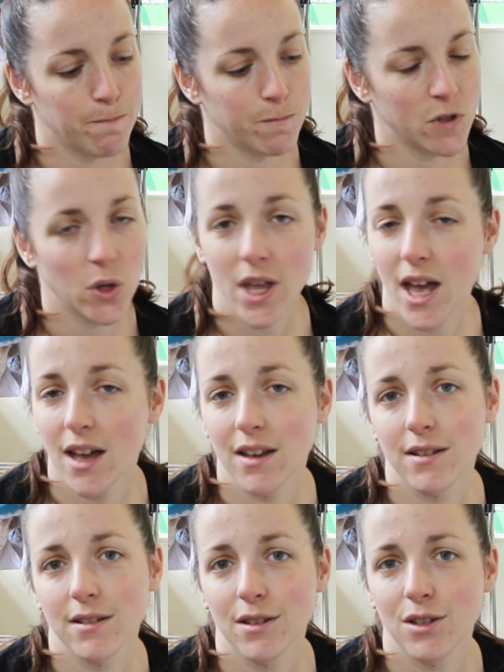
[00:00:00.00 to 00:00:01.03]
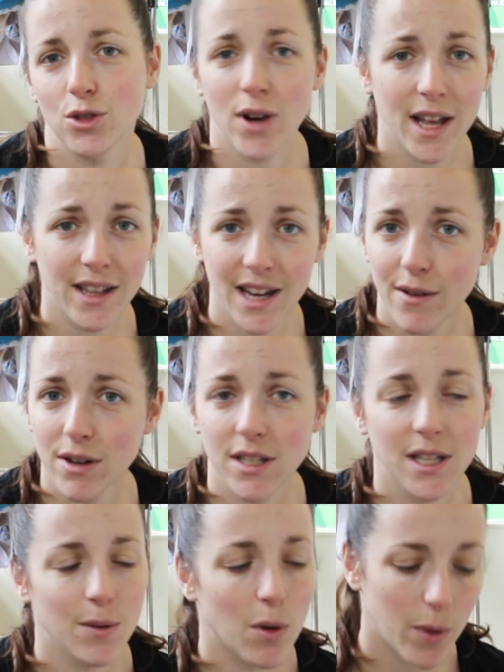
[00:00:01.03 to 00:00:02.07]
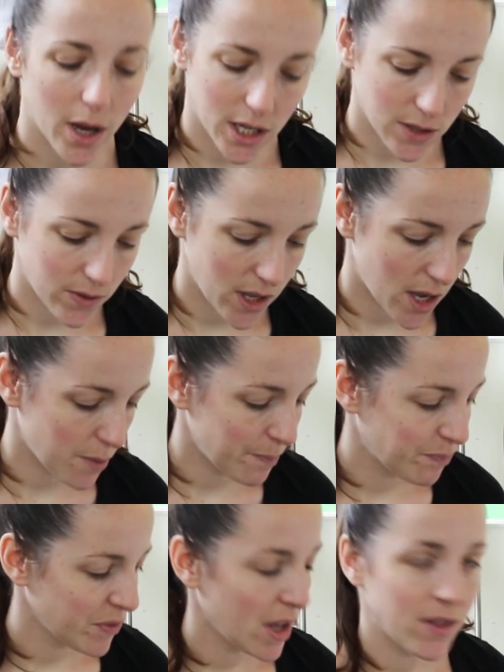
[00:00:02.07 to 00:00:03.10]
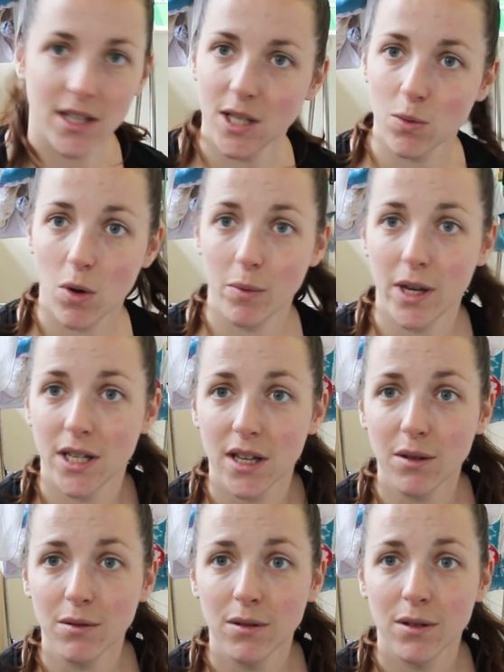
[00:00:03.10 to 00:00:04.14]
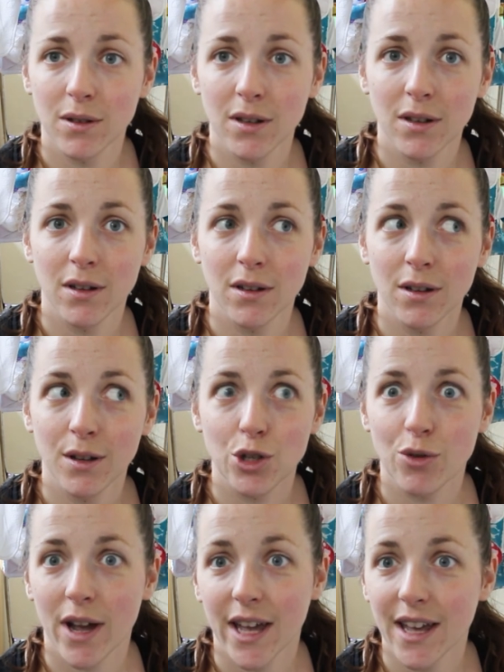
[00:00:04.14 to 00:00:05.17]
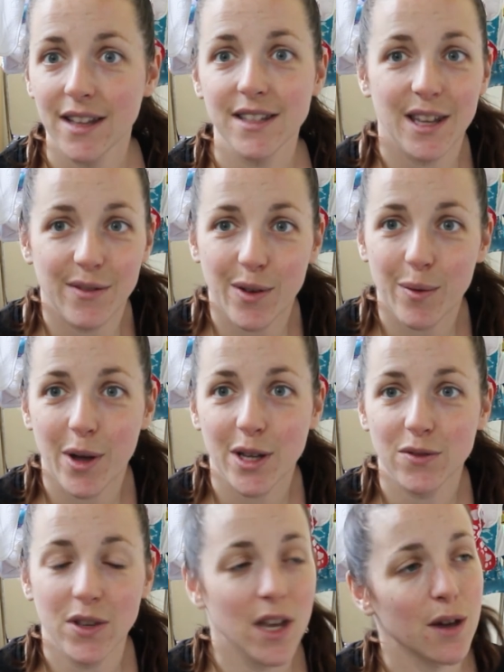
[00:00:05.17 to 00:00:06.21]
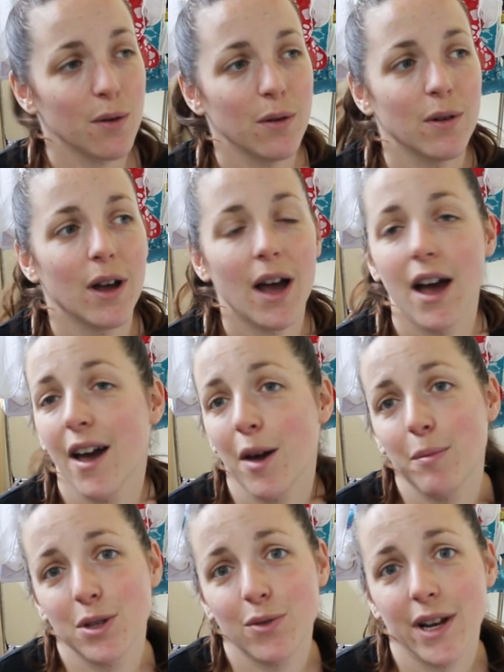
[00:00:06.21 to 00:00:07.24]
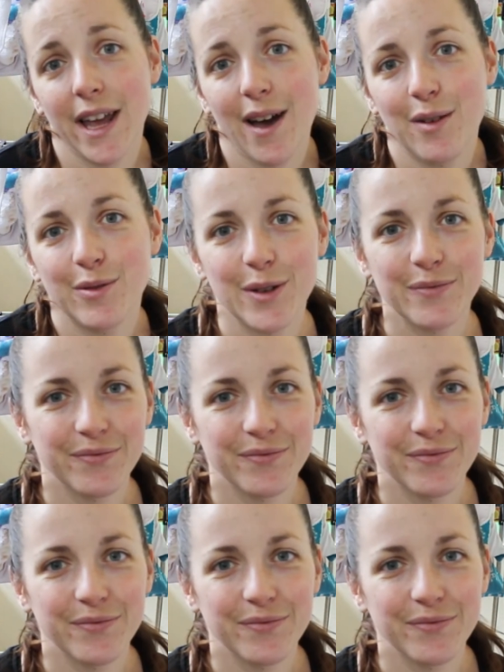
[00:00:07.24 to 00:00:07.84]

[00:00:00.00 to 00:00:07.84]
So yeah, trial and error, see what works for you. This is what we do. Try it, see if it works for you. I hope it's really helpful.